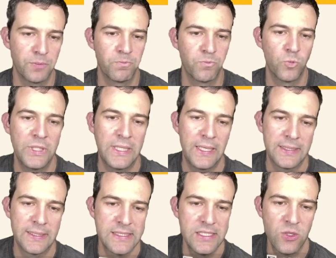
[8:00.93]
We
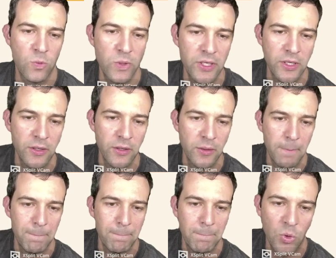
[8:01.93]
can't see the wind,
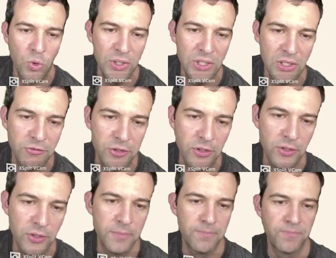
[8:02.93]
but we can feel
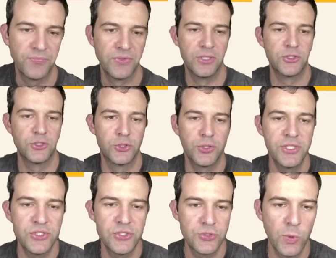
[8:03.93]
it.
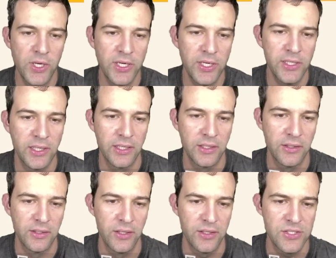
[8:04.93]
Trees sway, and
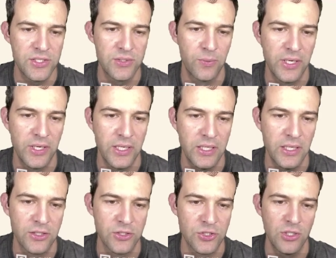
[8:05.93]
dust, rain,
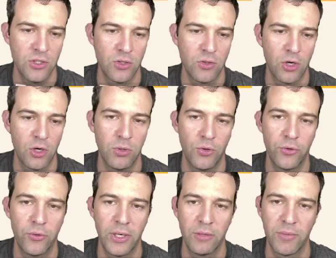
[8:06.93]
and snow are blown
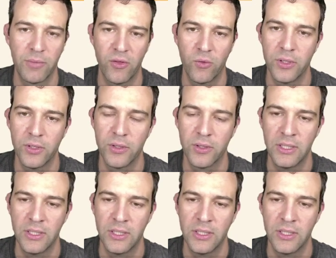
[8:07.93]
around by the wind.